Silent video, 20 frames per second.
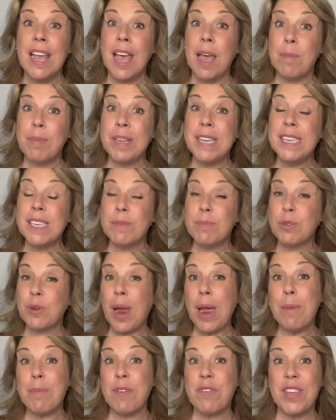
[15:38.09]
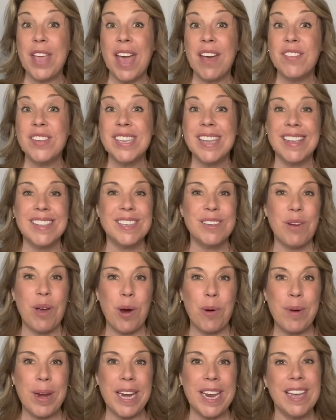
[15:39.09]
And please subscribe if you haven't done so
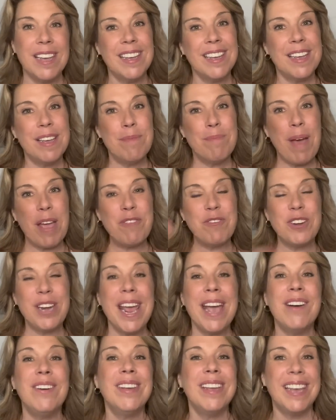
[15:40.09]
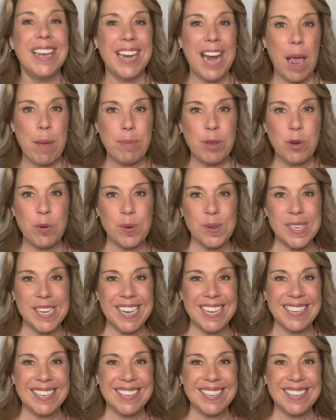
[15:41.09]
already. Bye for now, and happy cruising.